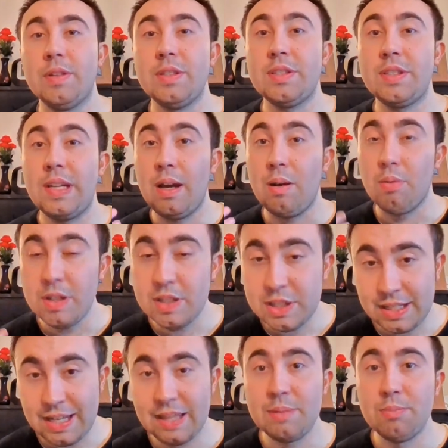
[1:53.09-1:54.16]
Say, I want to
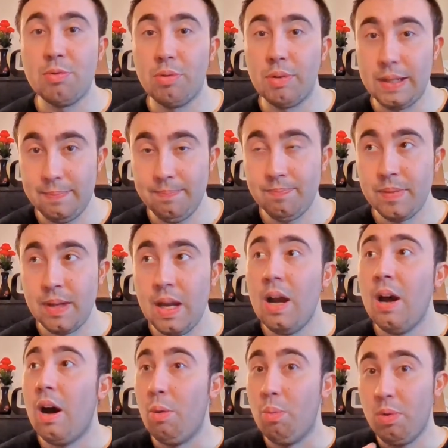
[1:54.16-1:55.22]
scan them all in.
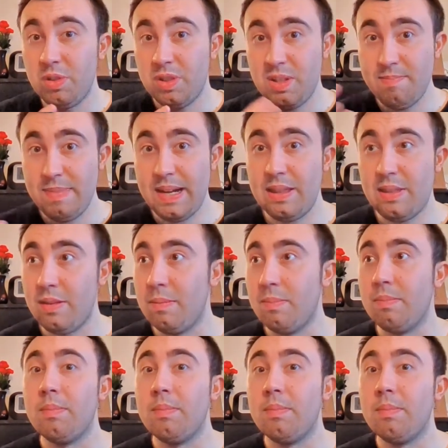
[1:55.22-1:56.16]
I want to make them,